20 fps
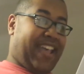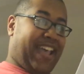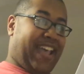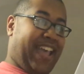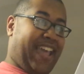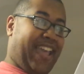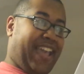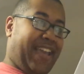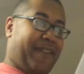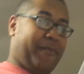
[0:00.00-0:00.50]

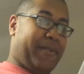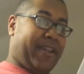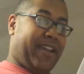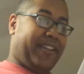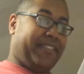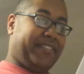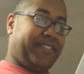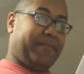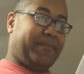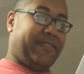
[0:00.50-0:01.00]
Hey, we
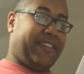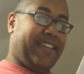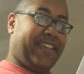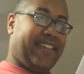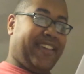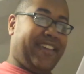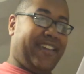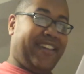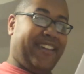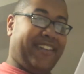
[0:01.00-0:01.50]
have some
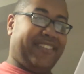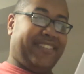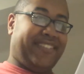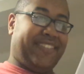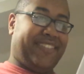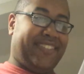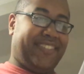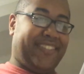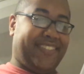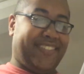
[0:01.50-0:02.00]

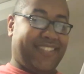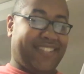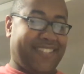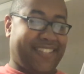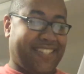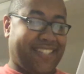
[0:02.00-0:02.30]
tickets.